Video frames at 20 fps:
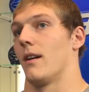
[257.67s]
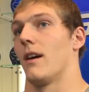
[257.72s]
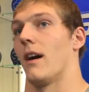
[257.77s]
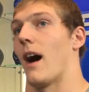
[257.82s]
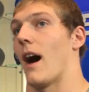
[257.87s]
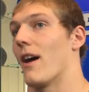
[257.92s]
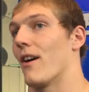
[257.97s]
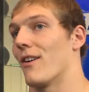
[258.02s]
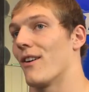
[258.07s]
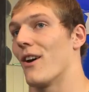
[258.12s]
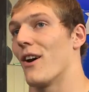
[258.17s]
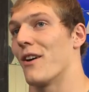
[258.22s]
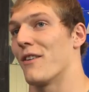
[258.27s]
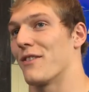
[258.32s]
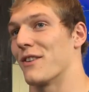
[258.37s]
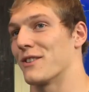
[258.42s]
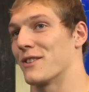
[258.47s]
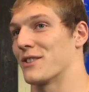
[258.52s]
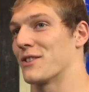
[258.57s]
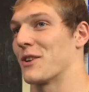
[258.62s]
I don't know if
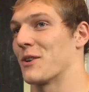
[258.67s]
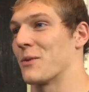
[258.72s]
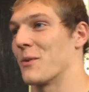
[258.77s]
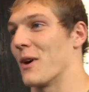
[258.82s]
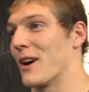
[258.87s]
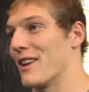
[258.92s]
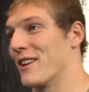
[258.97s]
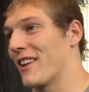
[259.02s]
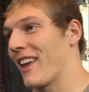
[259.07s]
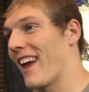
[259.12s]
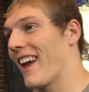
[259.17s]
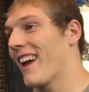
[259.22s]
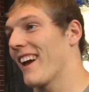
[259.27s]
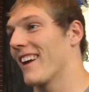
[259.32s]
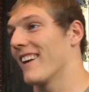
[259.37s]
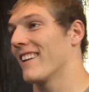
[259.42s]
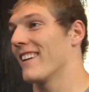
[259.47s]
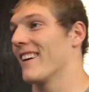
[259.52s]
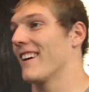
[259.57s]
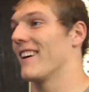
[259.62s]
there's a certain way you
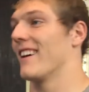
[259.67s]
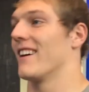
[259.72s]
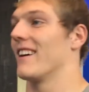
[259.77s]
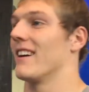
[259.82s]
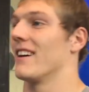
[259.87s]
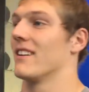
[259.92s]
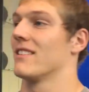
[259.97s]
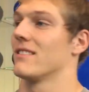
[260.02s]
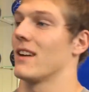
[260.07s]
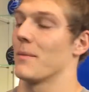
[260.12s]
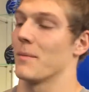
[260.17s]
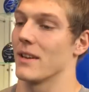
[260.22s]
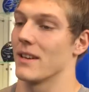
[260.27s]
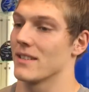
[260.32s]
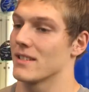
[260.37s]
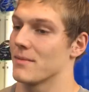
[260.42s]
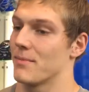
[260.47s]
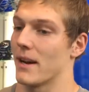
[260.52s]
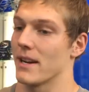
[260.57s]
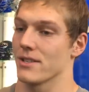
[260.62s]
can. I mean,
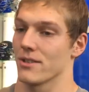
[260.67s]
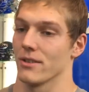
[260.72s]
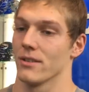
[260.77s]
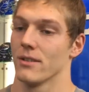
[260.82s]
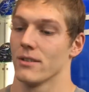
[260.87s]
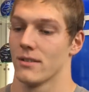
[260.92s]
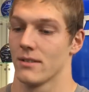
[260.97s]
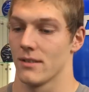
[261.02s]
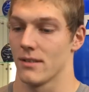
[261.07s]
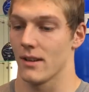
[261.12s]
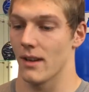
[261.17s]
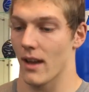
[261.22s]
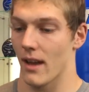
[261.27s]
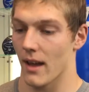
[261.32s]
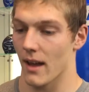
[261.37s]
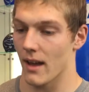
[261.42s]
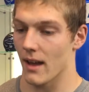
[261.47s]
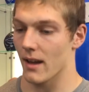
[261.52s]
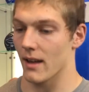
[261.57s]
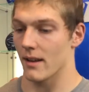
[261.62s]
it's special,
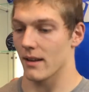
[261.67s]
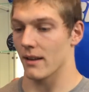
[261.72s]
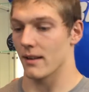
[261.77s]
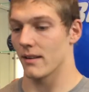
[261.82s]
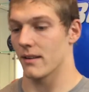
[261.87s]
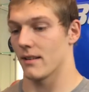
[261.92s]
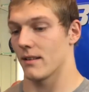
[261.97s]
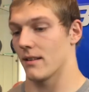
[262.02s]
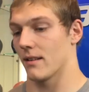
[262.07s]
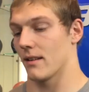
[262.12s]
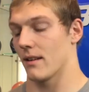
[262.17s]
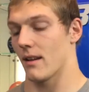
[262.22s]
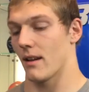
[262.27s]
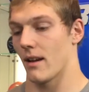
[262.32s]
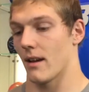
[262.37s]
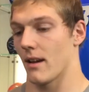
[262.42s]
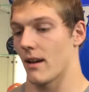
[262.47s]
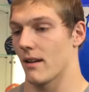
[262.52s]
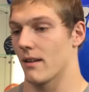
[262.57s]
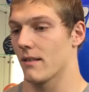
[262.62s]
and
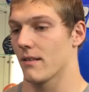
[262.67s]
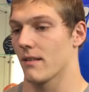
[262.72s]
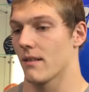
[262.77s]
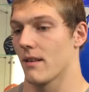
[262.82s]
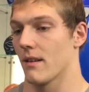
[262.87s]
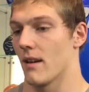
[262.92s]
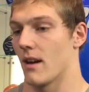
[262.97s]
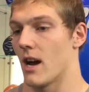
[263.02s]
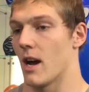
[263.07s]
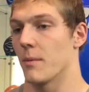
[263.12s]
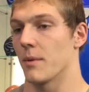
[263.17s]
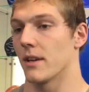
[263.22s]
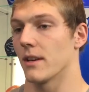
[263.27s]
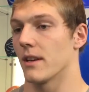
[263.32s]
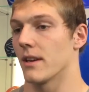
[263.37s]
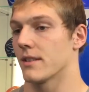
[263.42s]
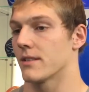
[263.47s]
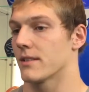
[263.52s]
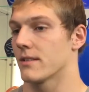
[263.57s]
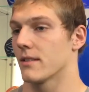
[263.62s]
I mean,
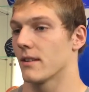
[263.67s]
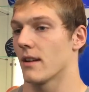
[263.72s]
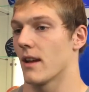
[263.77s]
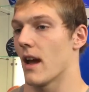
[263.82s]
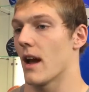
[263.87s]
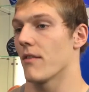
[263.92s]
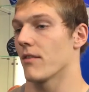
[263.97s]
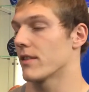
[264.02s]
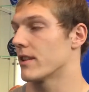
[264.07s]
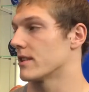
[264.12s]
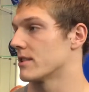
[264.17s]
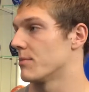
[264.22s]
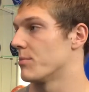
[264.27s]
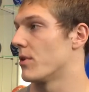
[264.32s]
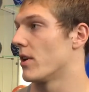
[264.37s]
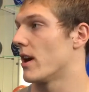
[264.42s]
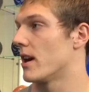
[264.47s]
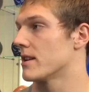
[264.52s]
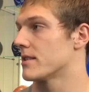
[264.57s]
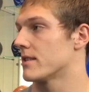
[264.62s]
it's everything's a
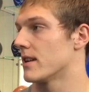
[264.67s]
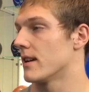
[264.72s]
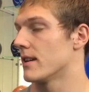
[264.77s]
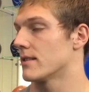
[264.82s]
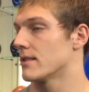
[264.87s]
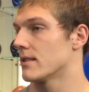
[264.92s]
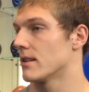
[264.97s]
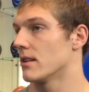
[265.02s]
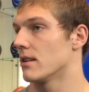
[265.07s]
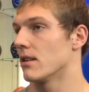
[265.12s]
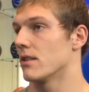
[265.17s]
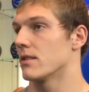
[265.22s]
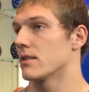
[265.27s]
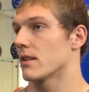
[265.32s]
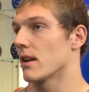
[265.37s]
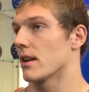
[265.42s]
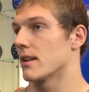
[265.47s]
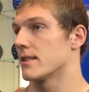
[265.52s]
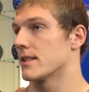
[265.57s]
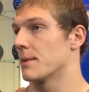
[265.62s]
process, and you just
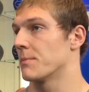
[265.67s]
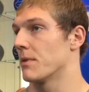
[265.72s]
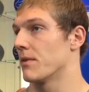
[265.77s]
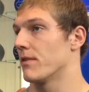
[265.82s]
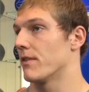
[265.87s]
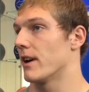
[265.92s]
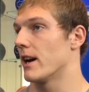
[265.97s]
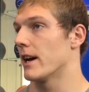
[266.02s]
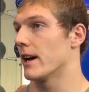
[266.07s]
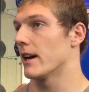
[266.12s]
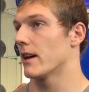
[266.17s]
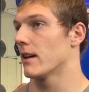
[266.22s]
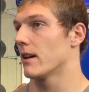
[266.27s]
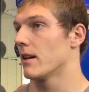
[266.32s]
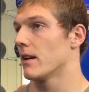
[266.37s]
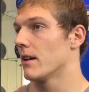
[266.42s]
got to simplify it.